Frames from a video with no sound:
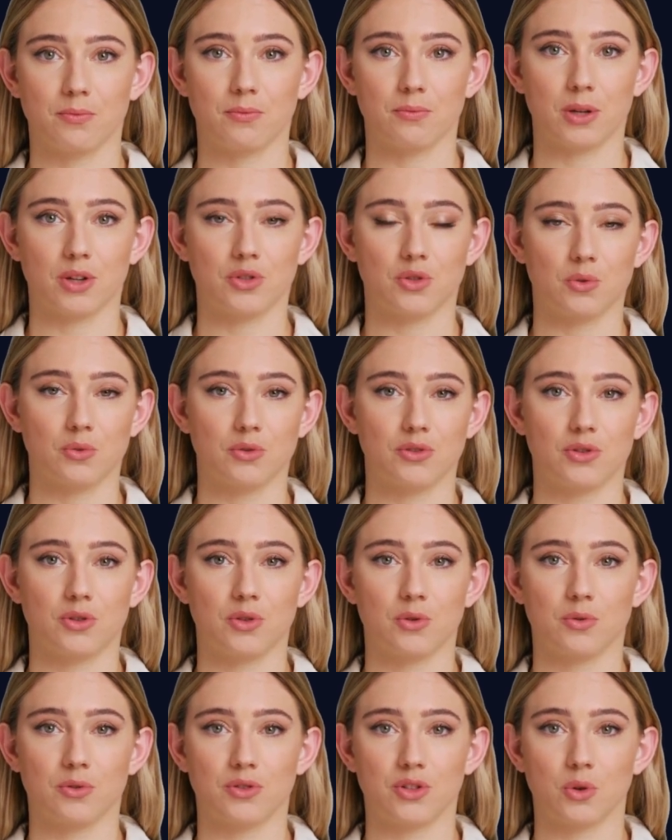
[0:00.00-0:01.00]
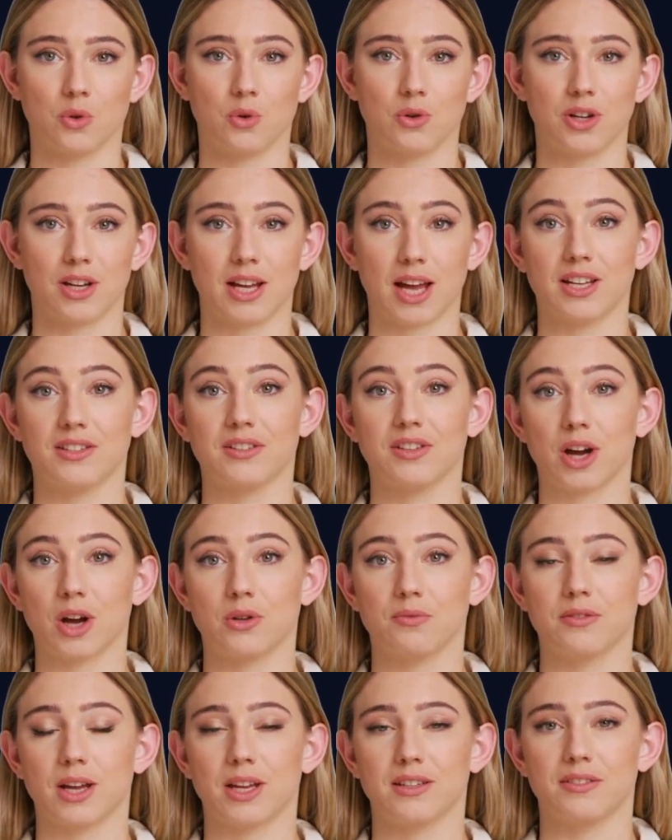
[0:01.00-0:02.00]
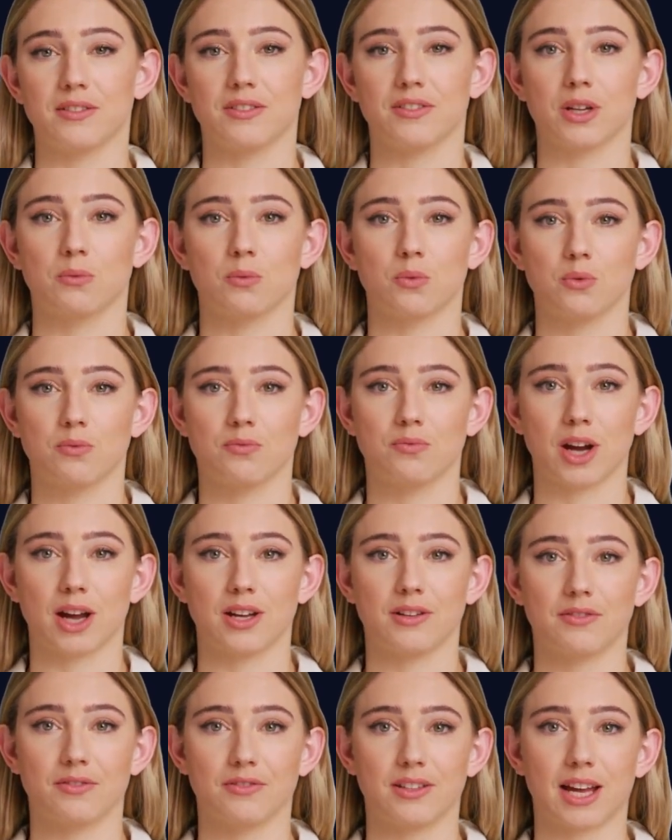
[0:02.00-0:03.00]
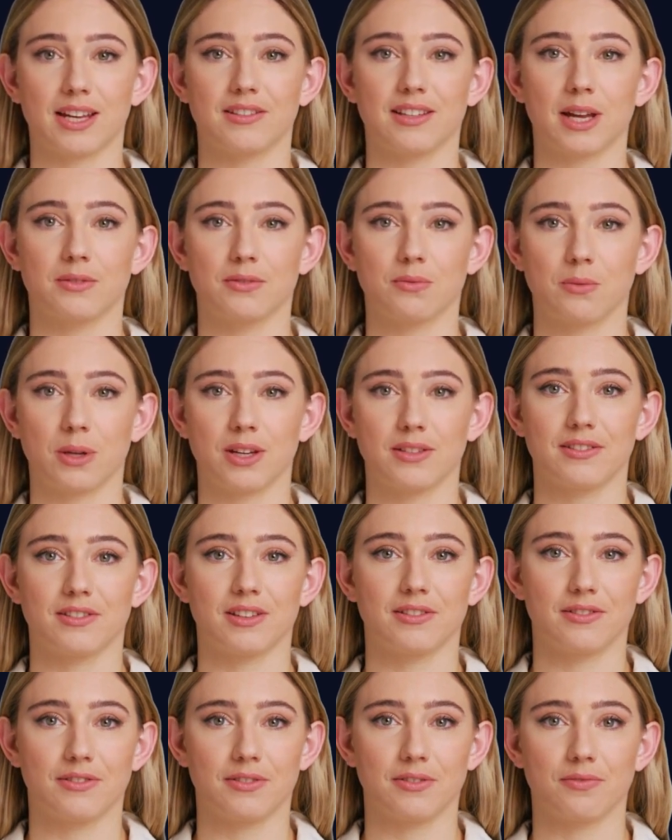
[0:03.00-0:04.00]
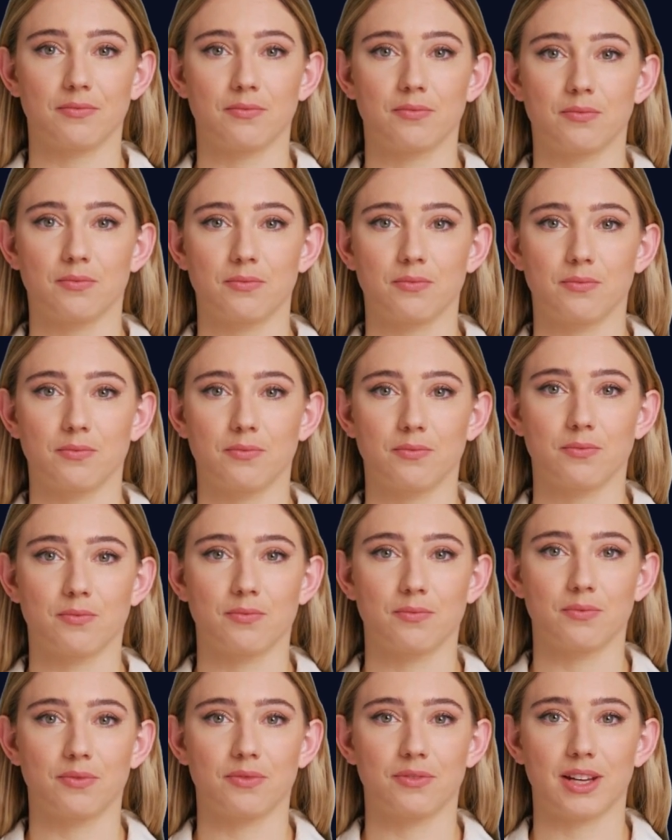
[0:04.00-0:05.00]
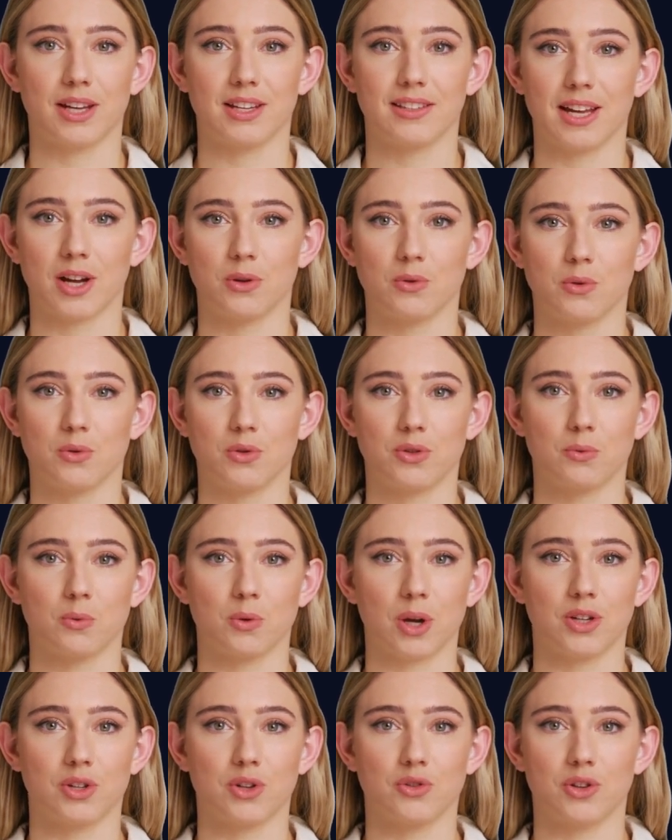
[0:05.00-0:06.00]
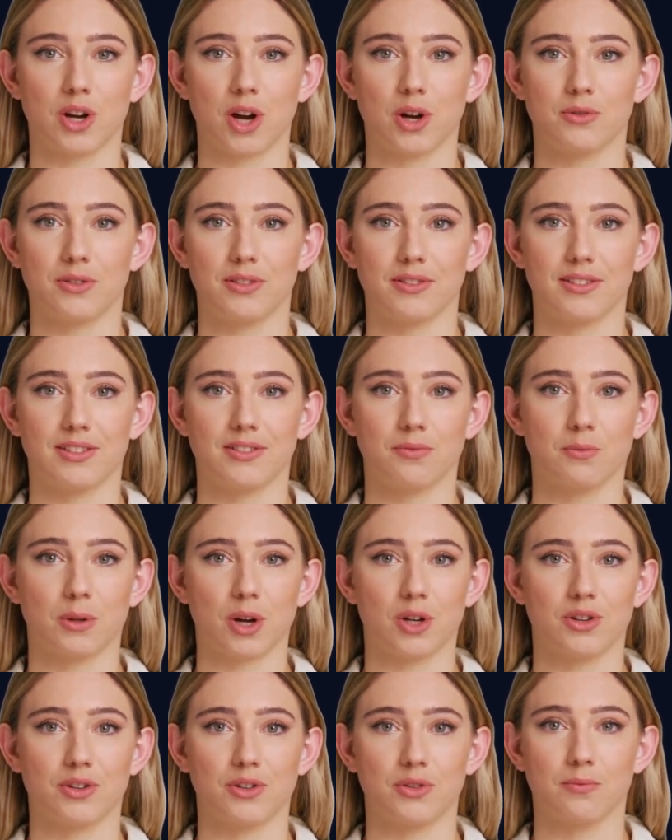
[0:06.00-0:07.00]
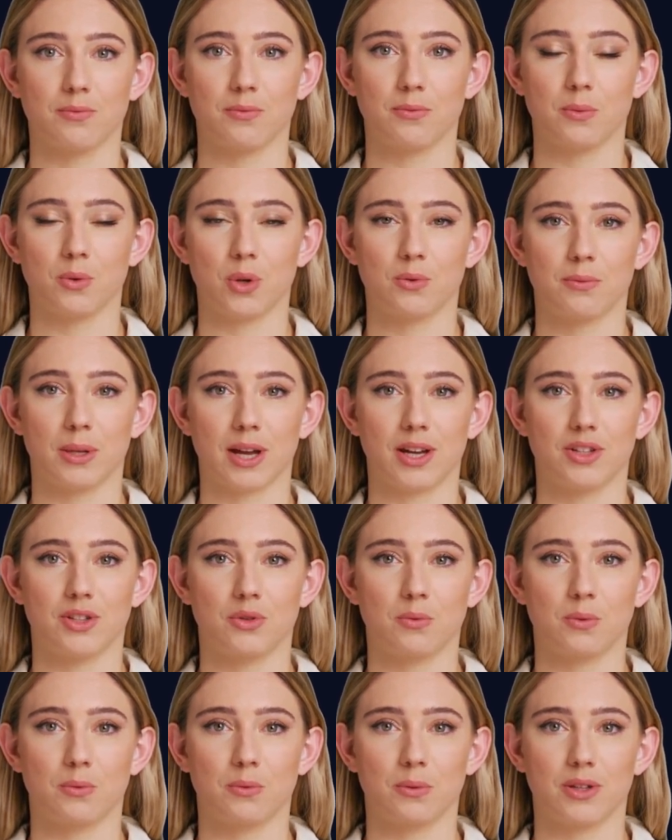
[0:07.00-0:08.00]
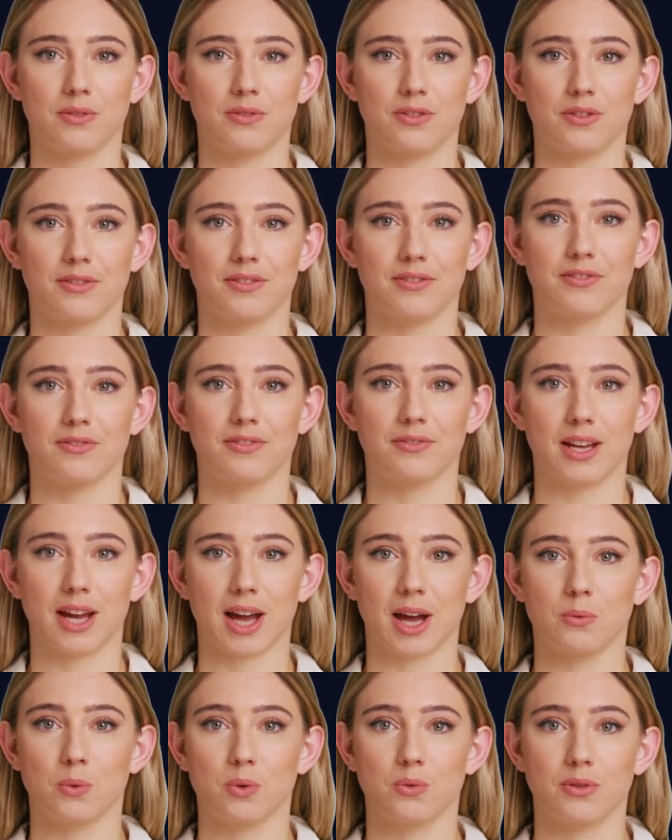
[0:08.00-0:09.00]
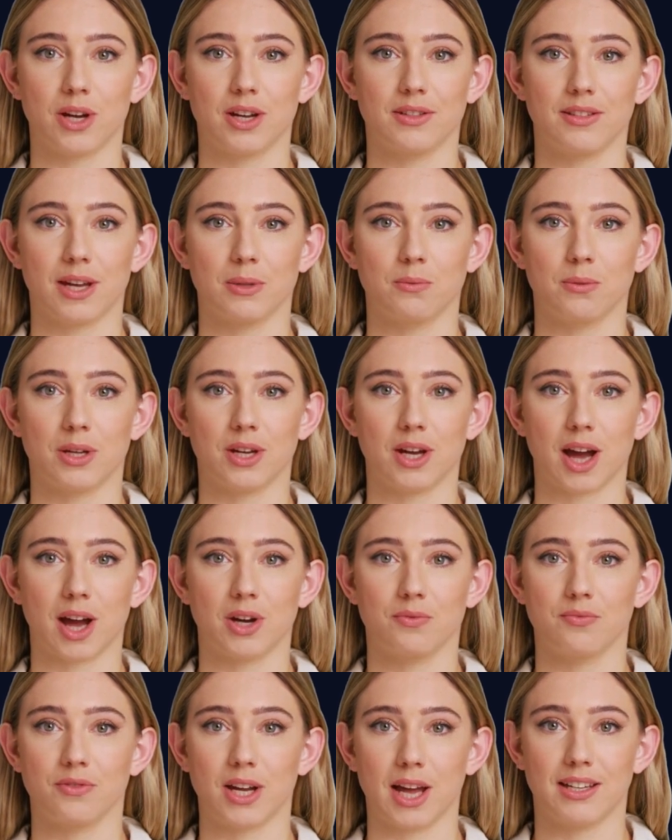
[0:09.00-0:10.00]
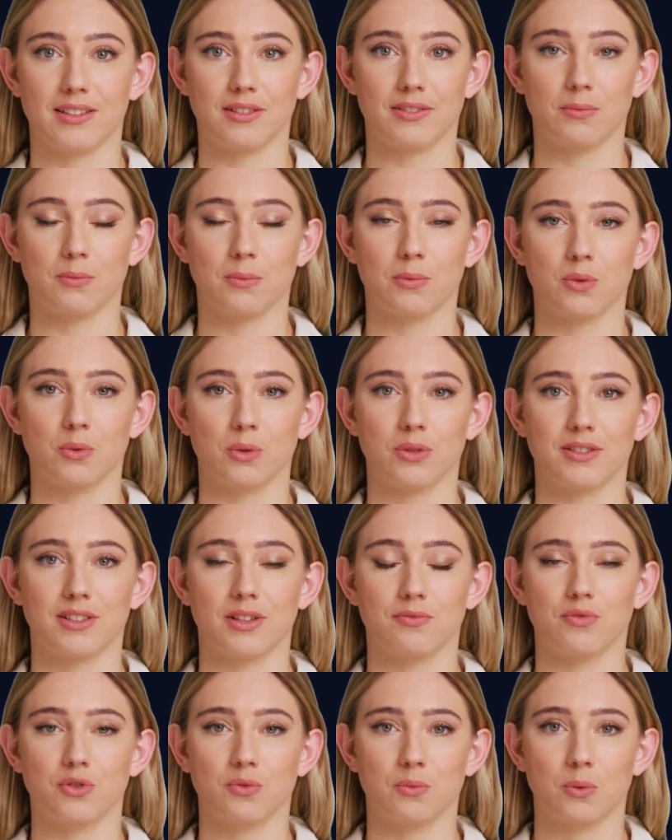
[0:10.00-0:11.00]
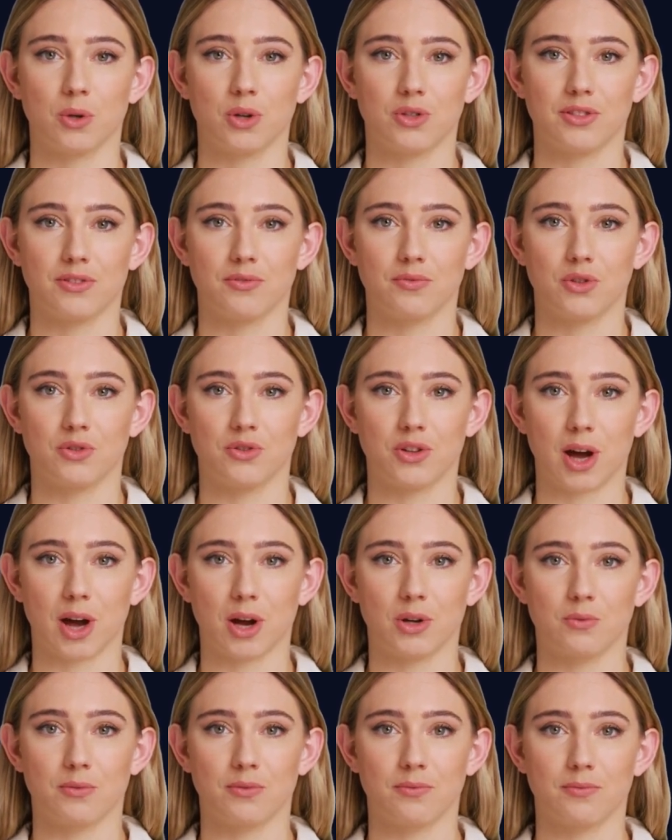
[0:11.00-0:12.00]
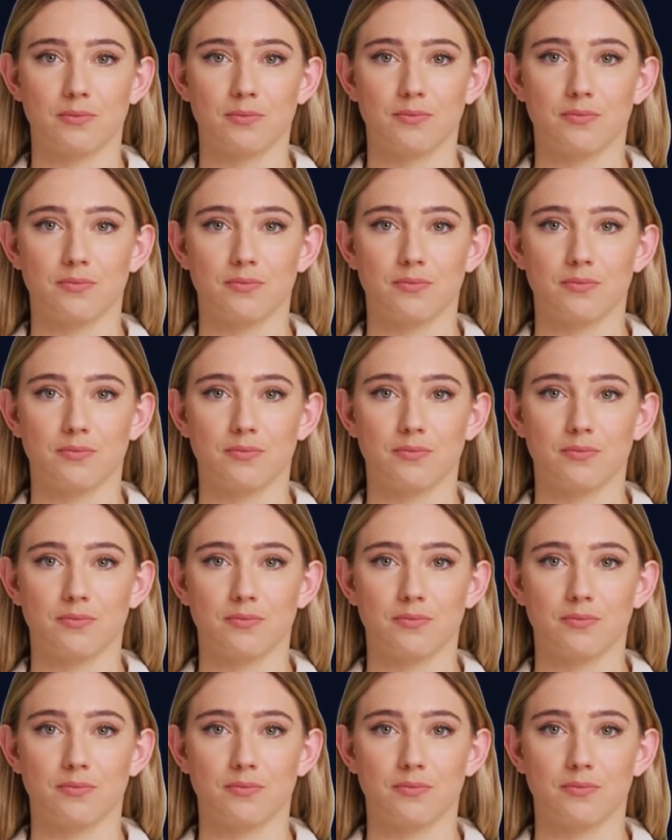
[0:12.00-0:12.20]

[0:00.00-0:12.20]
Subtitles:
Modules are used to organize code into separate files and namespaces. They allow you to break your code into smaller, more manageable pieces, and prevent naming conflicts between different parts of your code.